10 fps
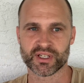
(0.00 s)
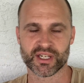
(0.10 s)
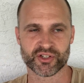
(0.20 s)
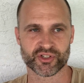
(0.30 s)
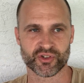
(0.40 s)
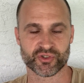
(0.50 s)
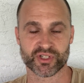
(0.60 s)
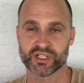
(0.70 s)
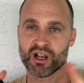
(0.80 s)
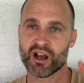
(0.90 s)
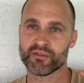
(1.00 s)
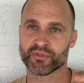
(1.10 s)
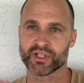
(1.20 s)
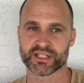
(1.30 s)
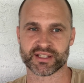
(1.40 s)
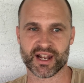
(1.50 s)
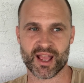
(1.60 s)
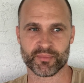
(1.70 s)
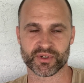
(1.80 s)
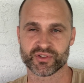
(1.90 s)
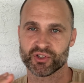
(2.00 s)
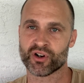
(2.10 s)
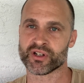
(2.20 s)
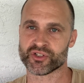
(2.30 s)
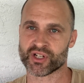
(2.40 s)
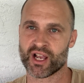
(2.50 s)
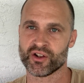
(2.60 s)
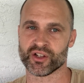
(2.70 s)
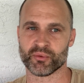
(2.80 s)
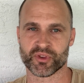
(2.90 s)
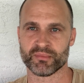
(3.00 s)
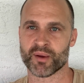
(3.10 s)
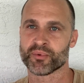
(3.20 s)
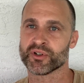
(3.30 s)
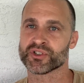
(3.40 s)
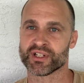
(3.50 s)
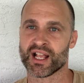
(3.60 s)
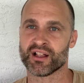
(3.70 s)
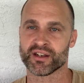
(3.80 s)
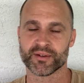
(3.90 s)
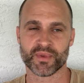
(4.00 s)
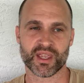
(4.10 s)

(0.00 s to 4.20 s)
issues, these conflicts that happen to start in childhood within my personality.